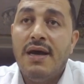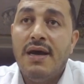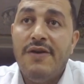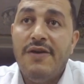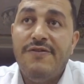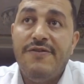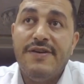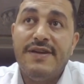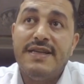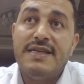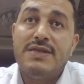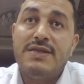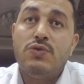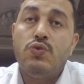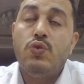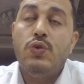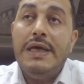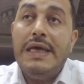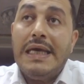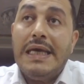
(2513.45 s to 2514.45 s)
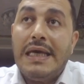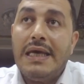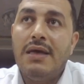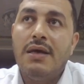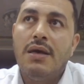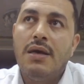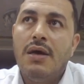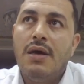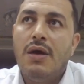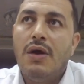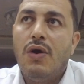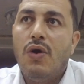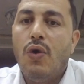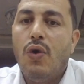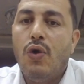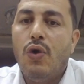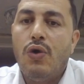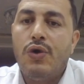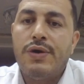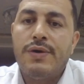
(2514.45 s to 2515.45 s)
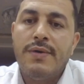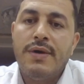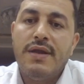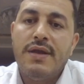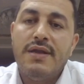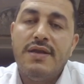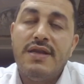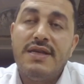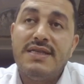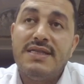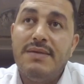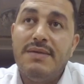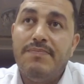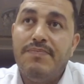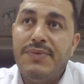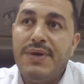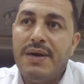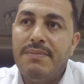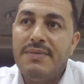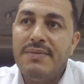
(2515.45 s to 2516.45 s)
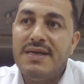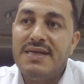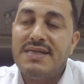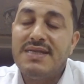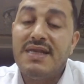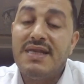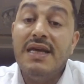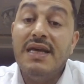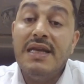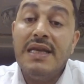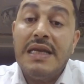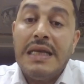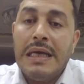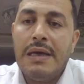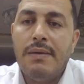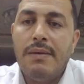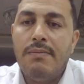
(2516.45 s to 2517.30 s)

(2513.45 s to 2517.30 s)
If it is weak or the septum is thin,